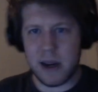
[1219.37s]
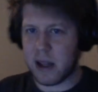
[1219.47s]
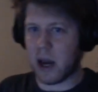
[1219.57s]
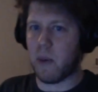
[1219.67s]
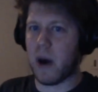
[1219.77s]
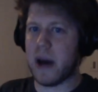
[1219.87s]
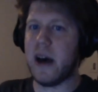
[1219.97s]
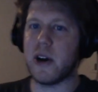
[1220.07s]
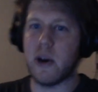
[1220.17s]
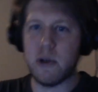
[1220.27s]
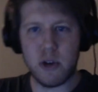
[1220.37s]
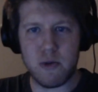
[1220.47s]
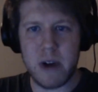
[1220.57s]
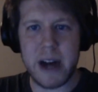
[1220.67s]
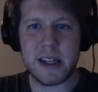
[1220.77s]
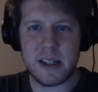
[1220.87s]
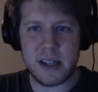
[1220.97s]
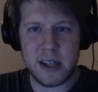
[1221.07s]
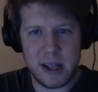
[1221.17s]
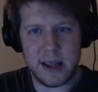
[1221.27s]
like why not go direct to
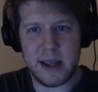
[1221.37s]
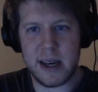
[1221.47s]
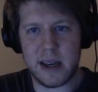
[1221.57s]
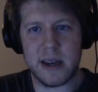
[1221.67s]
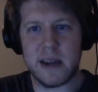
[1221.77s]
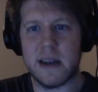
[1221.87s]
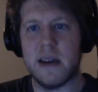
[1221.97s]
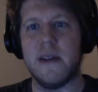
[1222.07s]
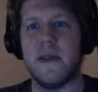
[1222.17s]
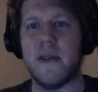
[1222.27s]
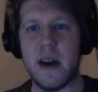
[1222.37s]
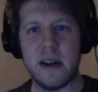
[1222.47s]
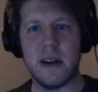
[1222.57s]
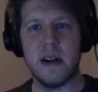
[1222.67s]
the thing, right?